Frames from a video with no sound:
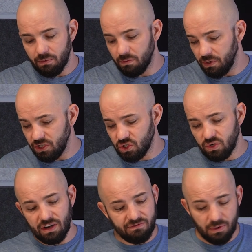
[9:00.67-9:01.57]
we're really just
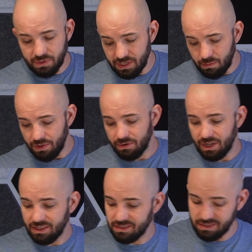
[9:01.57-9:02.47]
trying to focus on whether or
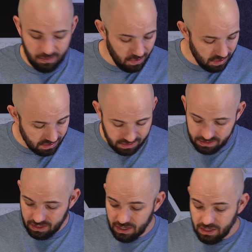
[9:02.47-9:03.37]
not this thing works.
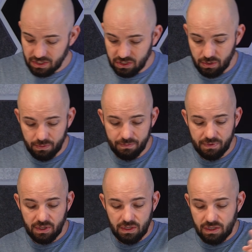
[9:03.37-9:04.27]
So,
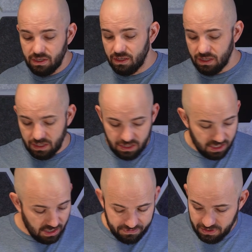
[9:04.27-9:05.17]

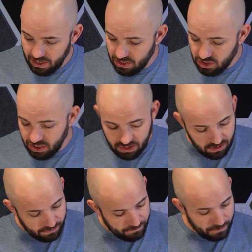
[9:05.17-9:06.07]
clean off the edge
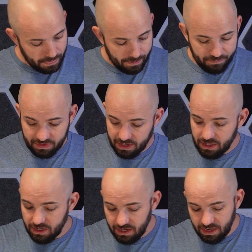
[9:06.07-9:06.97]
here.
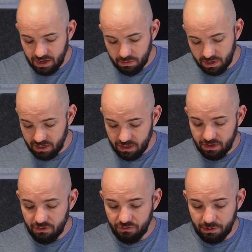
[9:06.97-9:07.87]
Now we're gonna
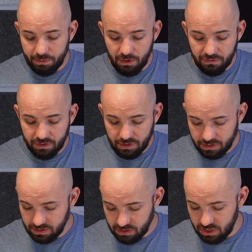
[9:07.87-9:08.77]
flip over
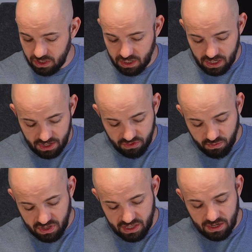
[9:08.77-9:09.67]
to the
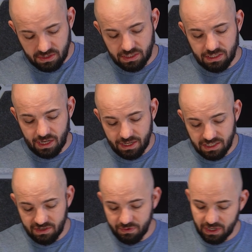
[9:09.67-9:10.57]
3,000 side,
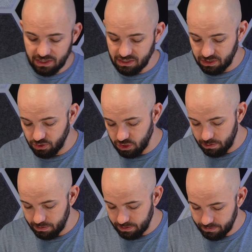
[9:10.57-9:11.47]
see if we can get this a little
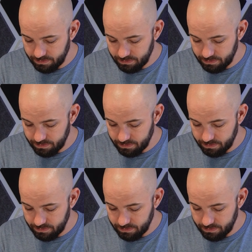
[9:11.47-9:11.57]
sharper.